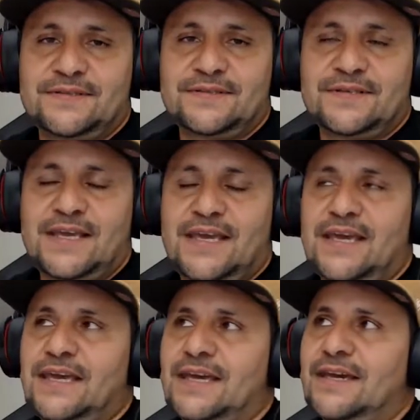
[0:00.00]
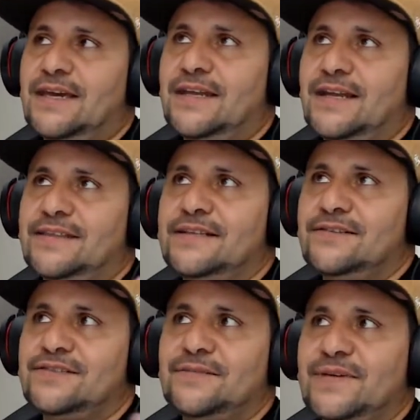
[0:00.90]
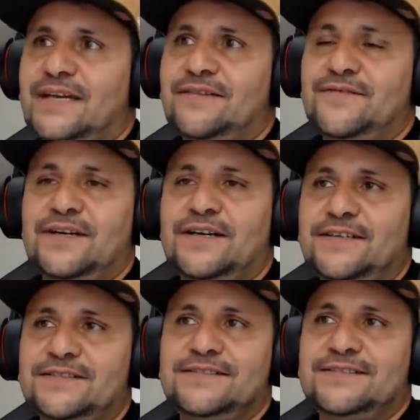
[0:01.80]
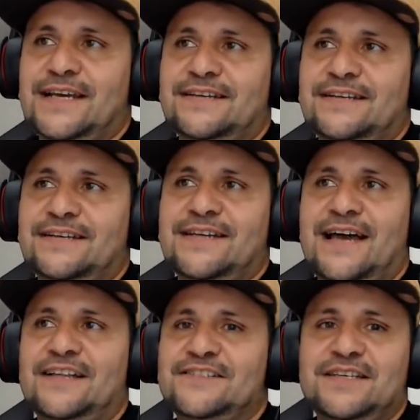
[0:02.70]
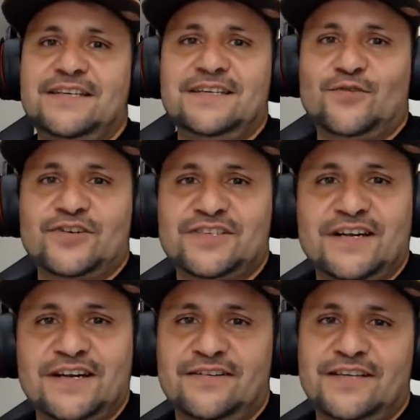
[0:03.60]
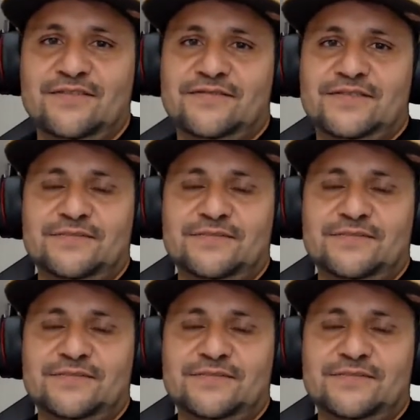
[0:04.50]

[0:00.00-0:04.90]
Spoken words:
and I think there's some kind of technology questionnaire that you have to